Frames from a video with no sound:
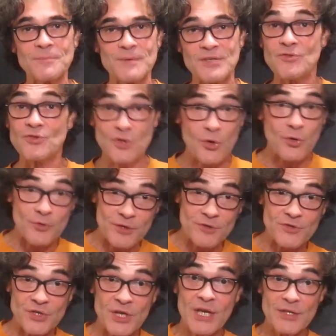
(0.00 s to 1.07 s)
I mean, sure,
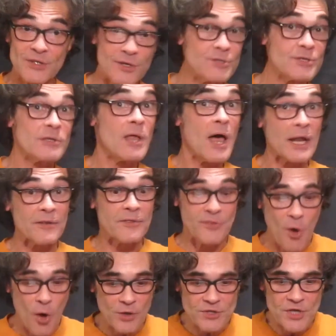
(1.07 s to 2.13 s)
there's a lot of
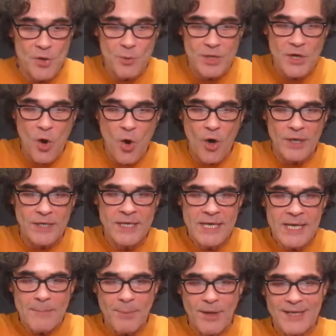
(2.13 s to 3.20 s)
thought going on,
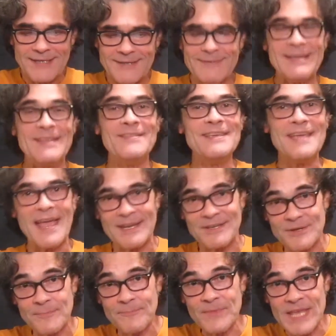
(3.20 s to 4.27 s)
but in the end,
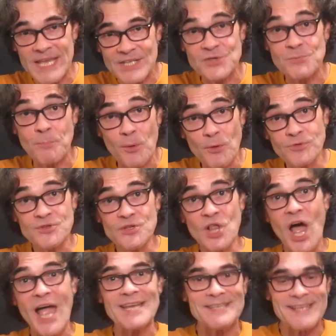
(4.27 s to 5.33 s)
it's
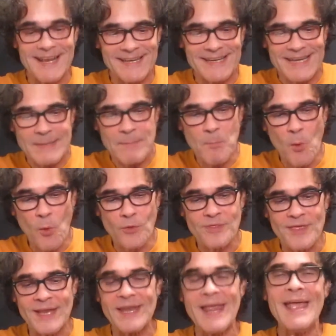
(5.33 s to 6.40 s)
personal identity more
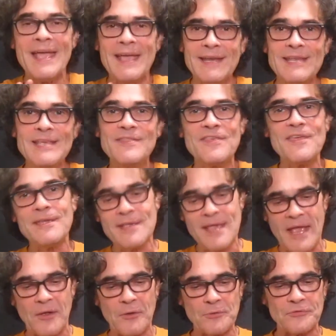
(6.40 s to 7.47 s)
than anything
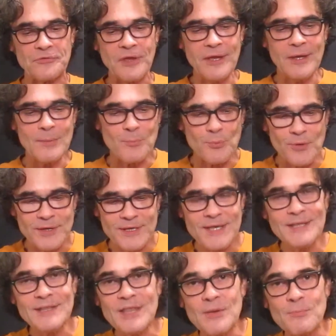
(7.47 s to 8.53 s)
else
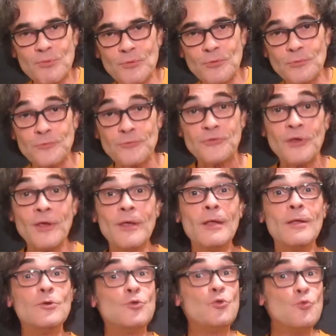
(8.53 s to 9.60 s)
bringing liberals
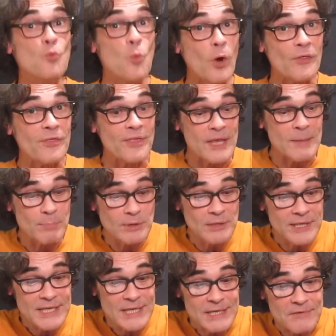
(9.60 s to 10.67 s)
to what they
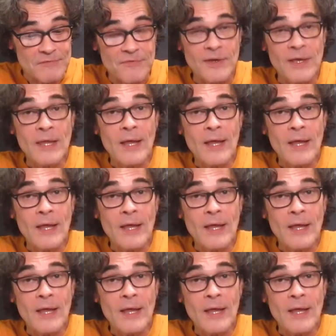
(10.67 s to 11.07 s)
believe.